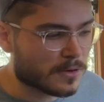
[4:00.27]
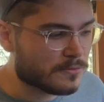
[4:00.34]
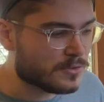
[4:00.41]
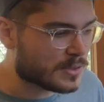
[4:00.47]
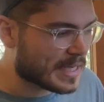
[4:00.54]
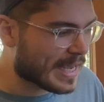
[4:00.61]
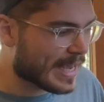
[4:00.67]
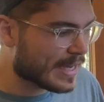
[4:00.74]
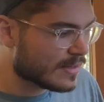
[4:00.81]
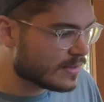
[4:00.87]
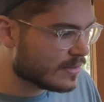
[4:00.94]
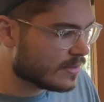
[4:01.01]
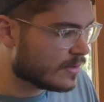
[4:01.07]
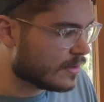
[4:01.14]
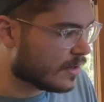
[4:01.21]
if you can,
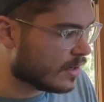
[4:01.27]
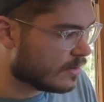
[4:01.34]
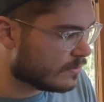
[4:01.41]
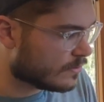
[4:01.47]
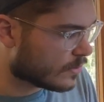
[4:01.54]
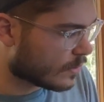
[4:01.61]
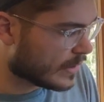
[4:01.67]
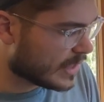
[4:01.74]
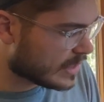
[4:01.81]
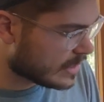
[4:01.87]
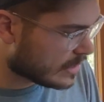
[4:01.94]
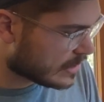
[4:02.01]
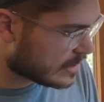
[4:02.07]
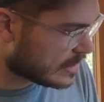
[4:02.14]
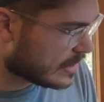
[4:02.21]
avoid
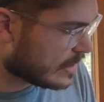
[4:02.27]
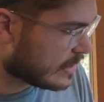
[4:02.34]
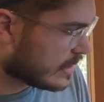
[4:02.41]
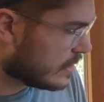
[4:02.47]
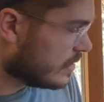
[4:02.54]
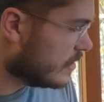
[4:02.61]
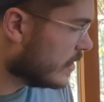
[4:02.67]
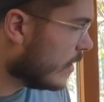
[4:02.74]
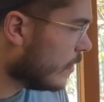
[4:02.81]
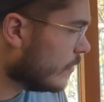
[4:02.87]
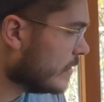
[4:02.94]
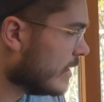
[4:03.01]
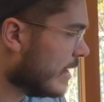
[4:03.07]
sitting in a node,